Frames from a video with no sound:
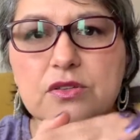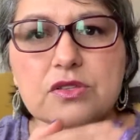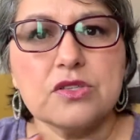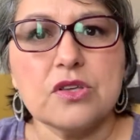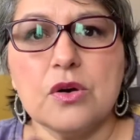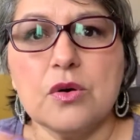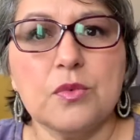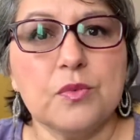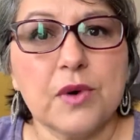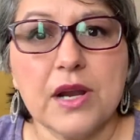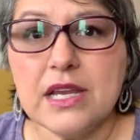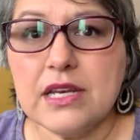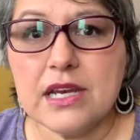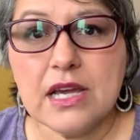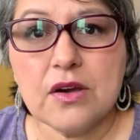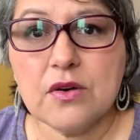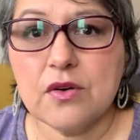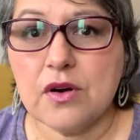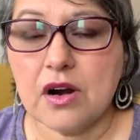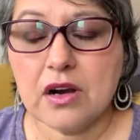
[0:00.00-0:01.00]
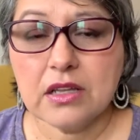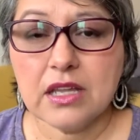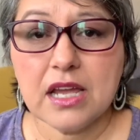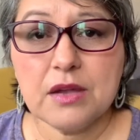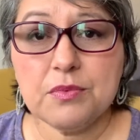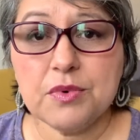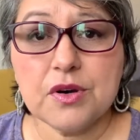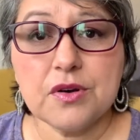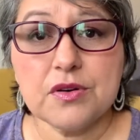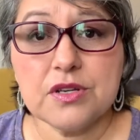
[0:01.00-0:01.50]
So right now our
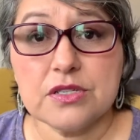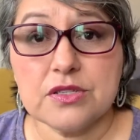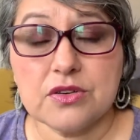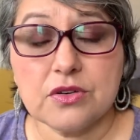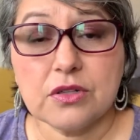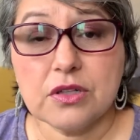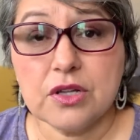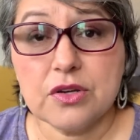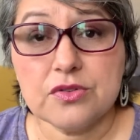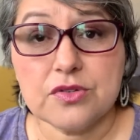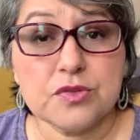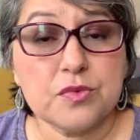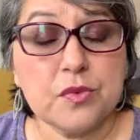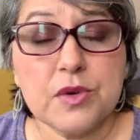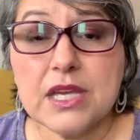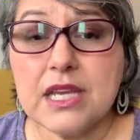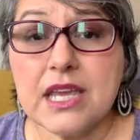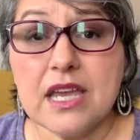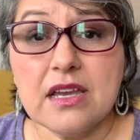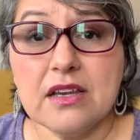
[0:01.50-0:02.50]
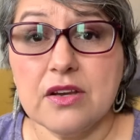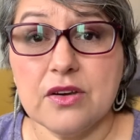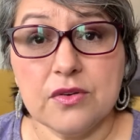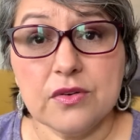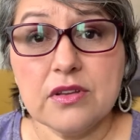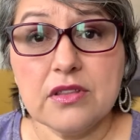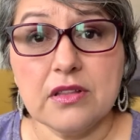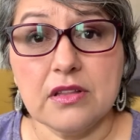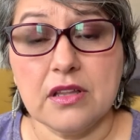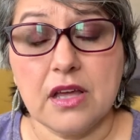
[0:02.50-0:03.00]
libraries are closed. We can't go to
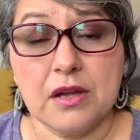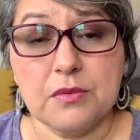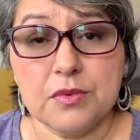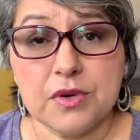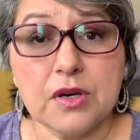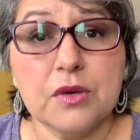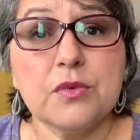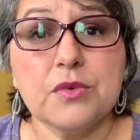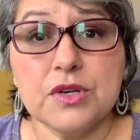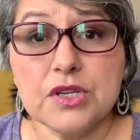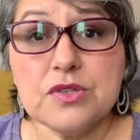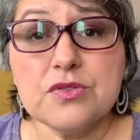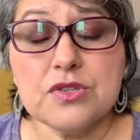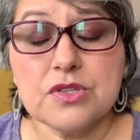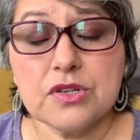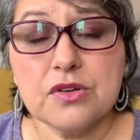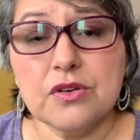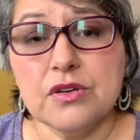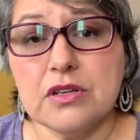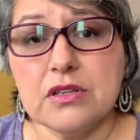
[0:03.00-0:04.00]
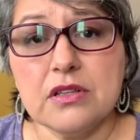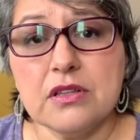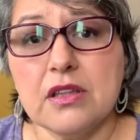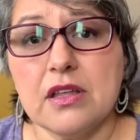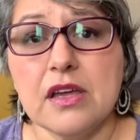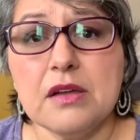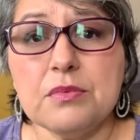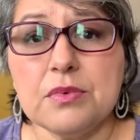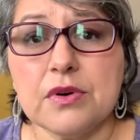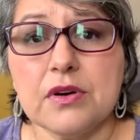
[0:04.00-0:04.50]
the library. We're used to going to the
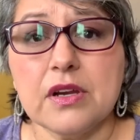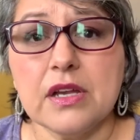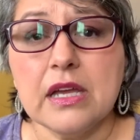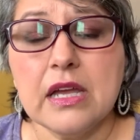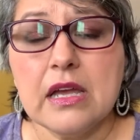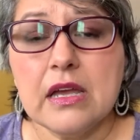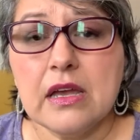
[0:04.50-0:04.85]
library.